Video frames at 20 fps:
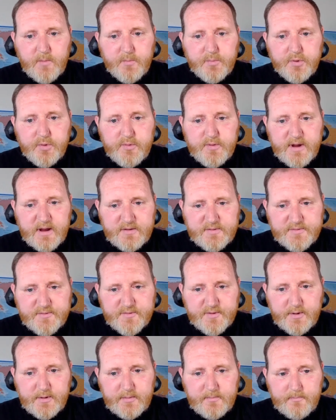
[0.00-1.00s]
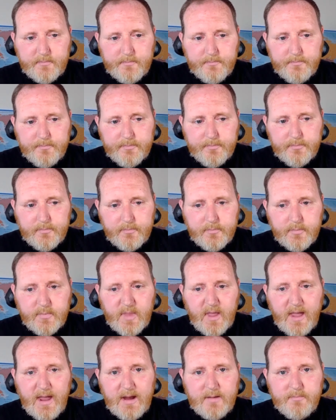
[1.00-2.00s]
prudential
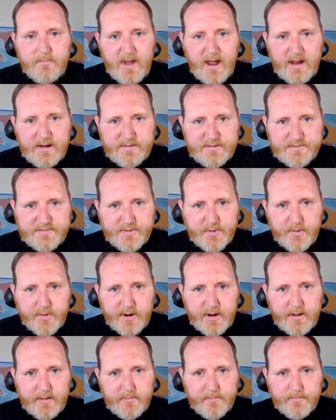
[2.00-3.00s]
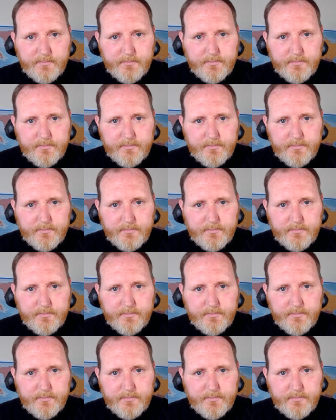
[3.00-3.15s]
and mandatory.